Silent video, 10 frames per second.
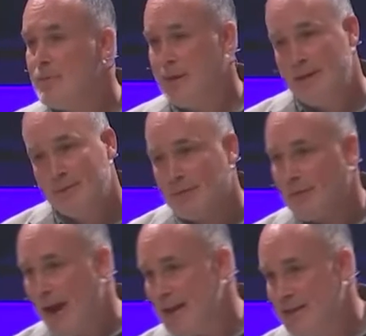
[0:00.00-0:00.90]
But even
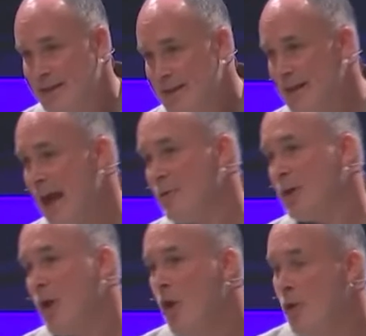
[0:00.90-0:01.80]
if I did, I
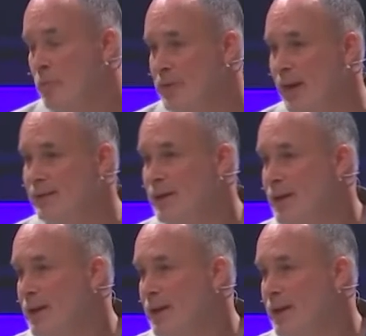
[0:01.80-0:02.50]
would hope that